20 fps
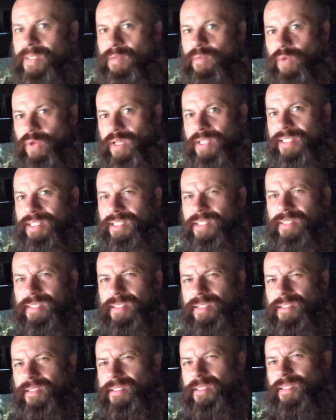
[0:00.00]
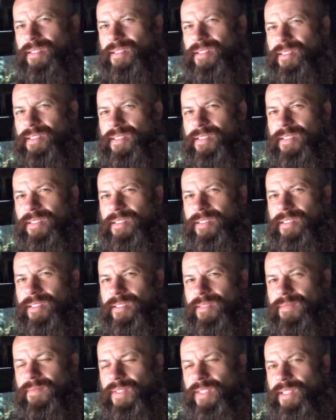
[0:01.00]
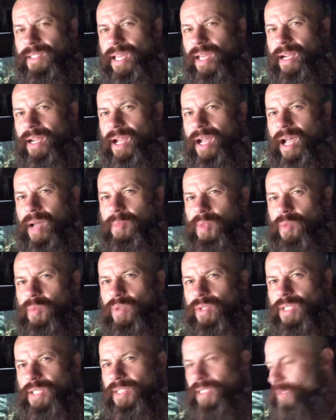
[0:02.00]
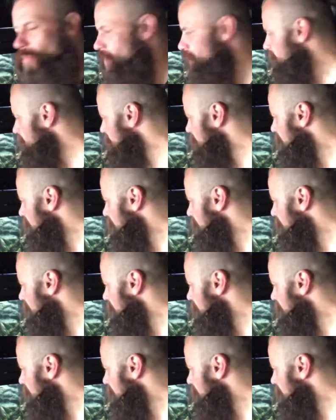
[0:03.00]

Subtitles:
What is it? It's not a hobby. What is it? What do you